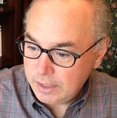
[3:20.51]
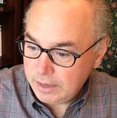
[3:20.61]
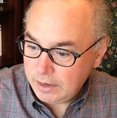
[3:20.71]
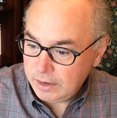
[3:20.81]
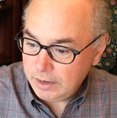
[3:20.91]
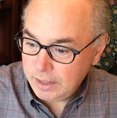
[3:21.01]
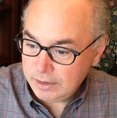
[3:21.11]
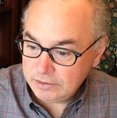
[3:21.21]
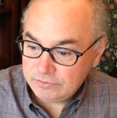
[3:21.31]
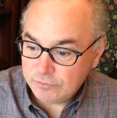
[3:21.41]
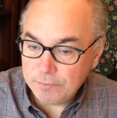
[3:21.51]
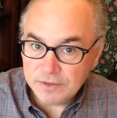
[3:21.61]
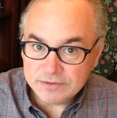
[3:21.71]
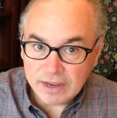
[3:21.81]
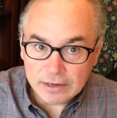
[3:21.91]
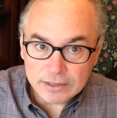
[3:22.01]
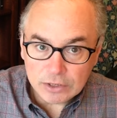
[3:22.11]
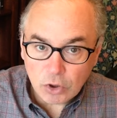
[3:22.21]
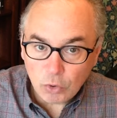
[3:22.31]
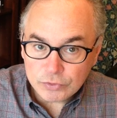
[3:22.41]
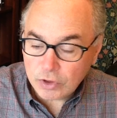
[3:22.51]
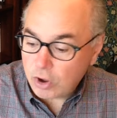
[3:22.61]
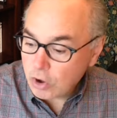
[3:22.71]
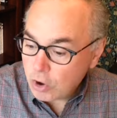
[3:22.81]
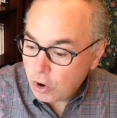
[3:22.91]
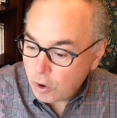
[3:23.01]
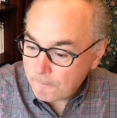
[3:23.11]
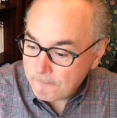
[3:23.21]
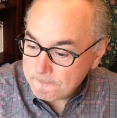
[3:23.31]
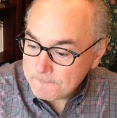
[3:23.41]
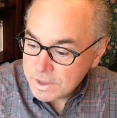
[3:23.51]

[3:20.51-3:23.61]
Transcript: and, uh, and it's from thedailygold.com.